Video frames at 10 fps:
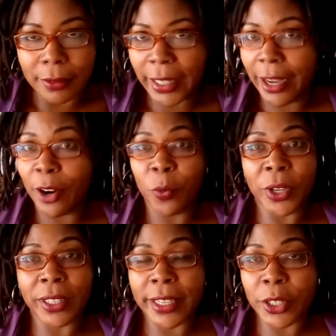they are
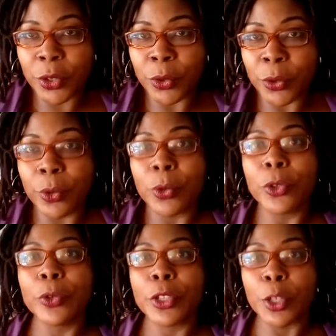willing to
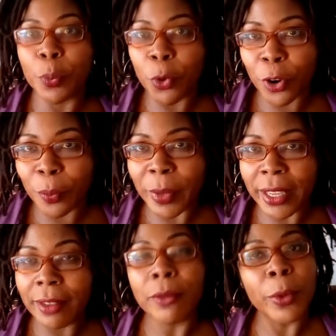support
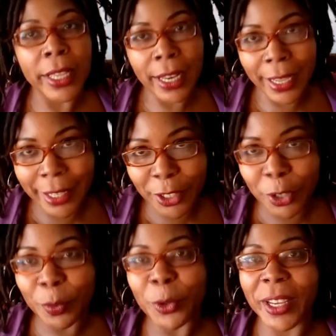me when I can
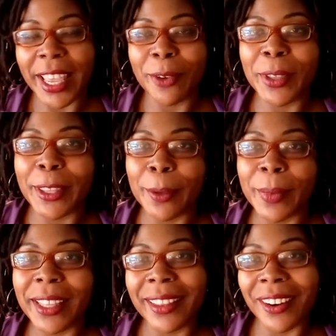communicate with
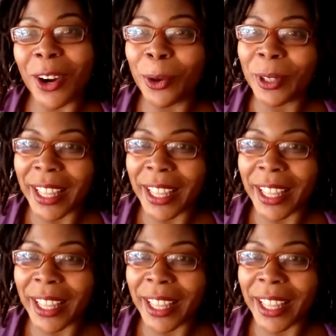them in their own